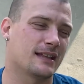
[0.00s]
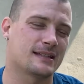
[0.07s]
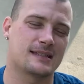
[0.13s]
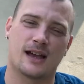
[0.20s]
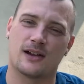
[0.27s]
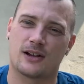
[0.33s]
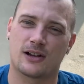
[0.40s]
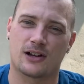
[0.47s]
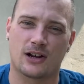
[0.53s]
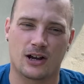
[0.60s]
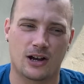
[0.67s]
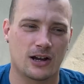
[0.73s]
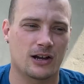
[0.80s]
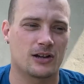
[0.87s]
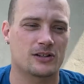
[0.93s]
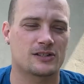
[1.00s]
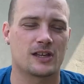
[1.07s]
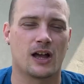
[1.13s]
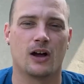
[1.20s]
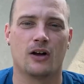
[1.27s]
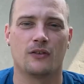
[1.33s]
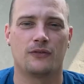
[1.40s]
That's how you're going to hurt
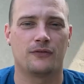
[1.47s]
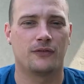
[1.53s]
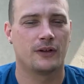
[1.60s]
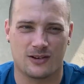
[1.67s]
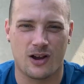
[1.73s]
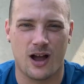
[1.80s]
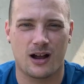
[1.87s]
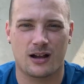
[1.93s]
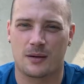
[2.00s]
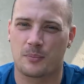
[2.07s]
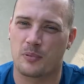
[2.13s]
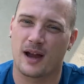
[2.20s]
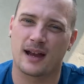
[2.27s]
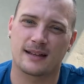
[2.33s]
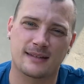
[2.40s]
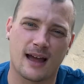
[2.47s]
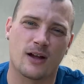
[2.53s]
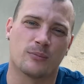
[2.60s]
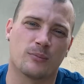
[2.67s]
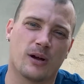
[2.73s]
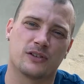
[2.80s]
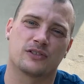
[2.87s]
yourself. You're not going to break
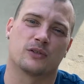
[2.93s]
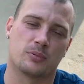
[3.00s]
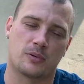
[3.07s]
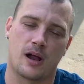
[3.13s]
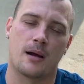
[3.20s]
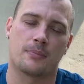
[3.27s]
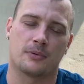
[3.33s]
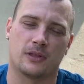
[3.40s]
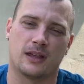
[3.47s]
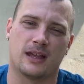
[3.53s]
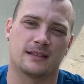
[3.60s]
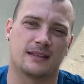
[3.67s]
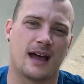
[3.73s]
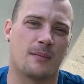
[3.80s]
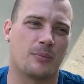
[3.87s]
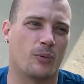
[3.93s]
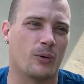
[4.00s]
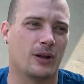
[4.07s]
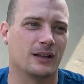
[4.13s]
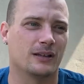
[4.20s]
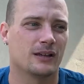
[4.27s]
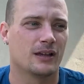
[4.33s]
down muscle properly at that
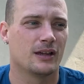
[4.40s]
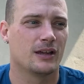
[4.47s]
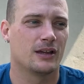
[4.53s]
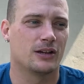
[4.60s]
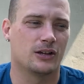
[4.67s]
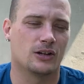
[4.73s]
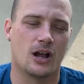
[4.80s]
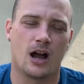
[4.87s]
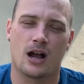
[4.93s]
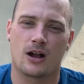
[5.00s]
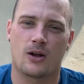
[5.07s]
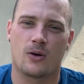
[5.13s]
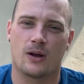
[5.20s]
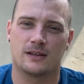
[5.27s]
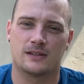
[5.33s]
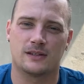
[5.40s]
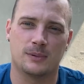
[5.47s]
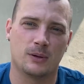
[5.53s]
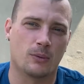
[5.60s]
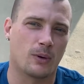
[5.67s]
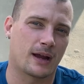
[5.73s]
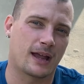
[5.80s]
point. You're not going to
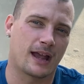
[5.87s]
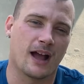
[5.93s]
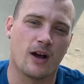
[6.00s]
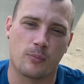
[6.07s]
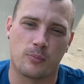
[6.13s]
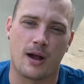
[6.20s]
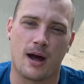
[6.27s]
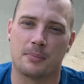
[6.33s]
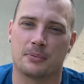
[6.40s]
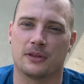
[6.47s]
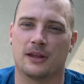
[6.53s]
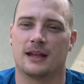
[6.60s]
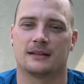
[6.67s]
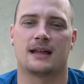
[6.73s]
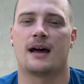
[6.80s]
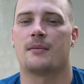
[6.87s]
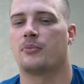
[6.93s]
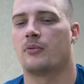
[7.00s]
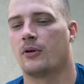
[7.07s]
be working out properly at that point.